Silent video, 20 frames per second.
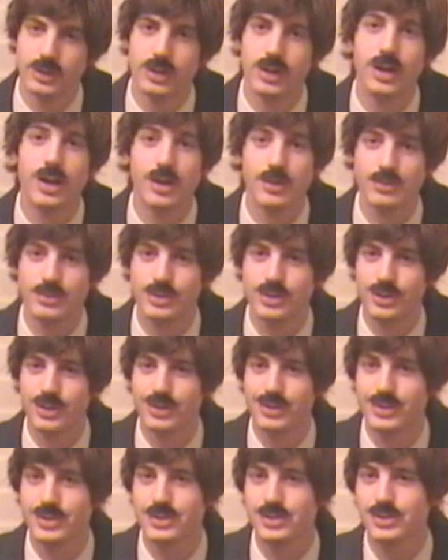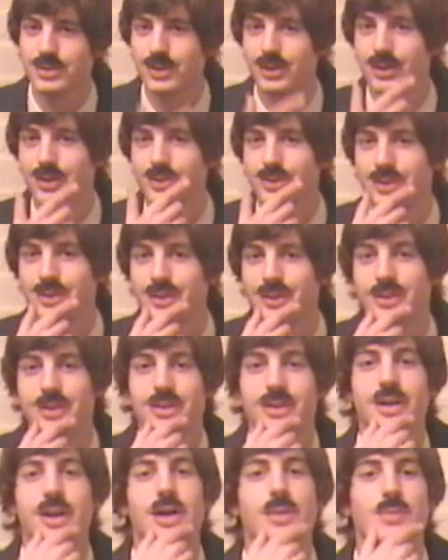I'm John Stossel.
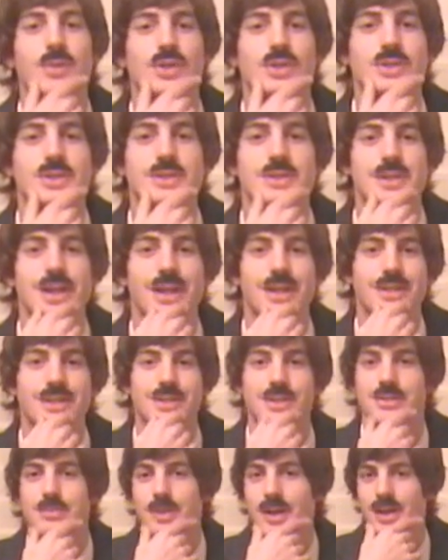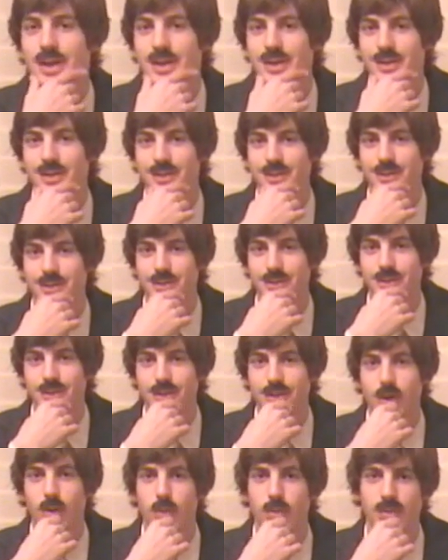I'm a sexy man.
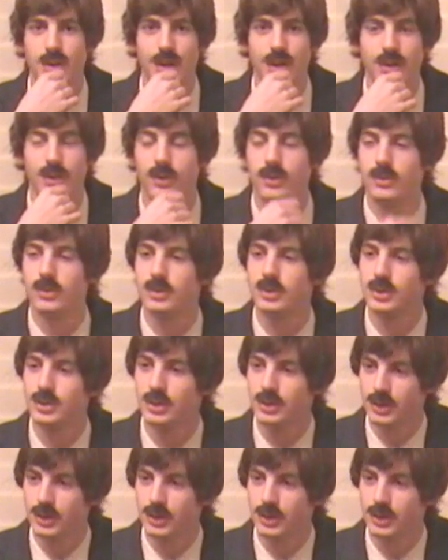Oh, we're back. Oh.